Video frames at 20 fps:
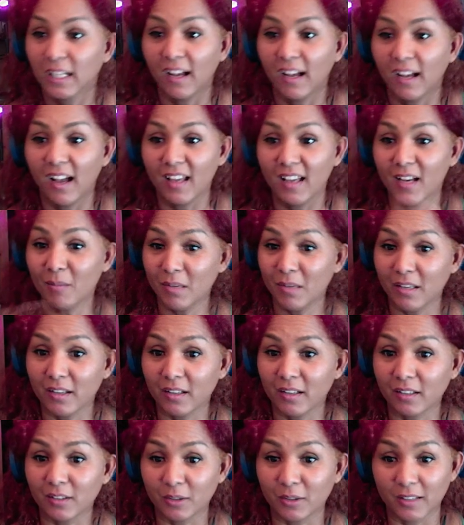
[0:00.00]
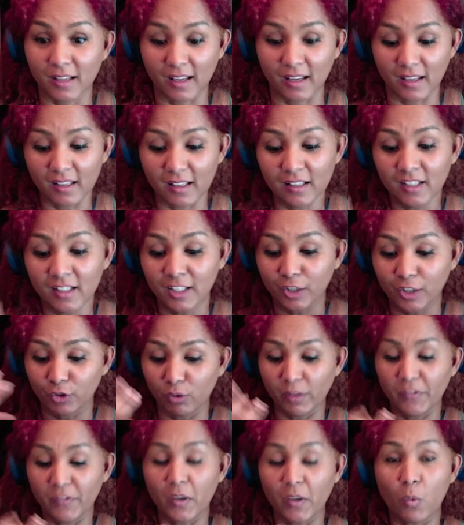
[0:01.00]
I am here today
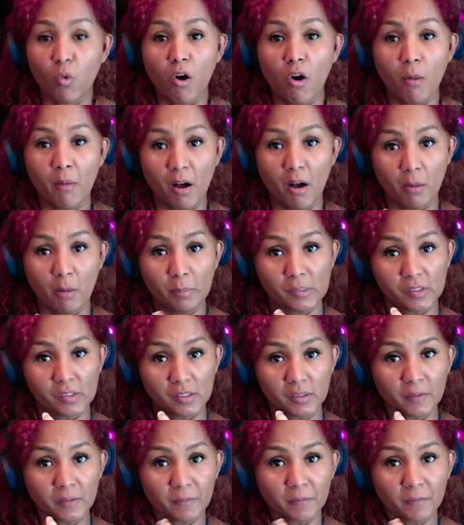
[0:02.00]
doing the warm-ups,